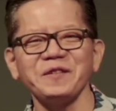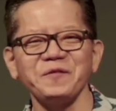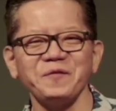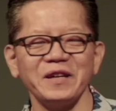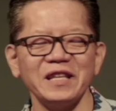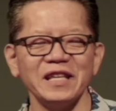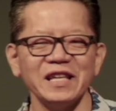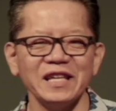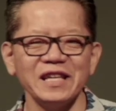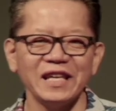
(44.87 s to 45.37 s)

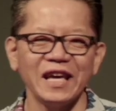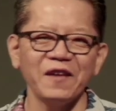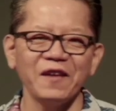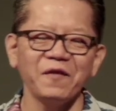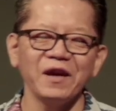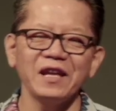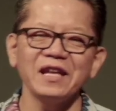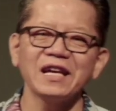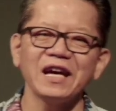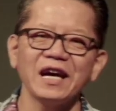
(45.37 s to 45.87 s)
when he gave
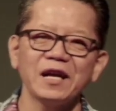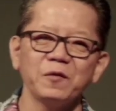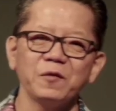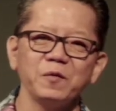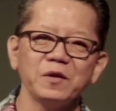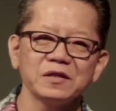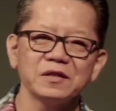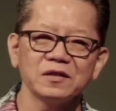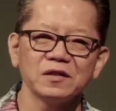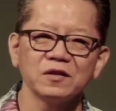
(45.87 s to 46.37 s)
any kind of
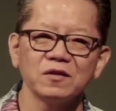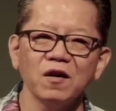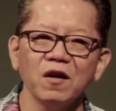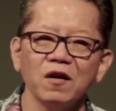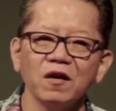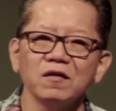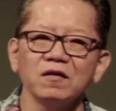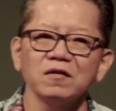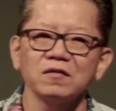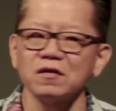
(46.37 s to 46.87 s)
reason at
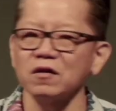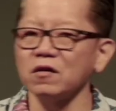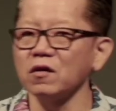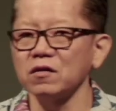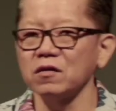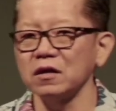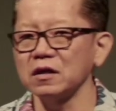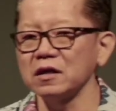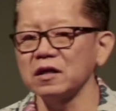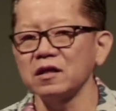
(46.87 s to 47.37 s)
all,
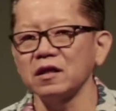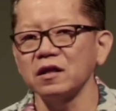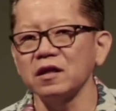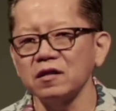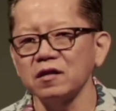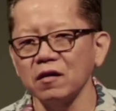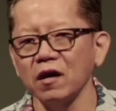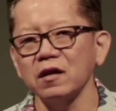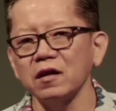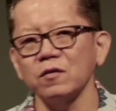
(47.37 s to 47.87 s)
although he, he
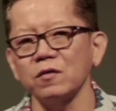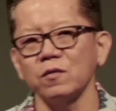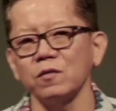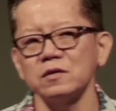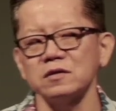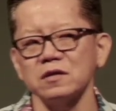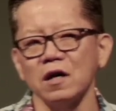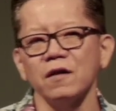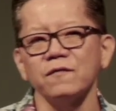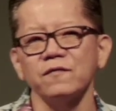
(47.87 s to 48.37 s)
thought it
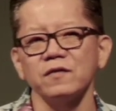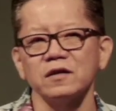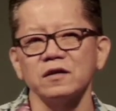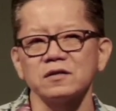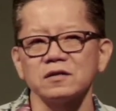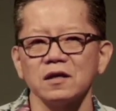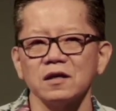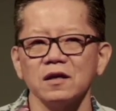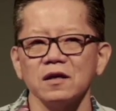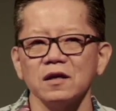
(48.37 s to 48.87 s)
was
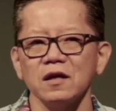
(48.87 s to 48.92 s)
obvious,